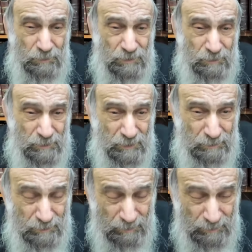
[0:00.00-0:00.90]
which
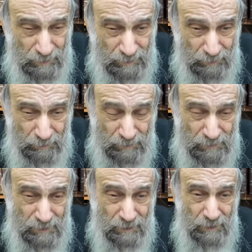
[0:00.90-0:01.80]
don't
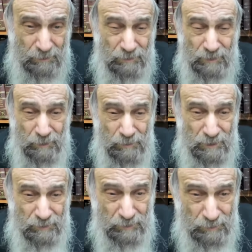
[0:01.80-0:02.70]
understand the Hebrew language.
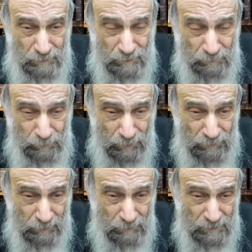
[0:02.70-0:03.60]
They have to learn
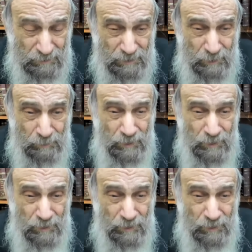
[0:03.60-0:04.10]
both languages.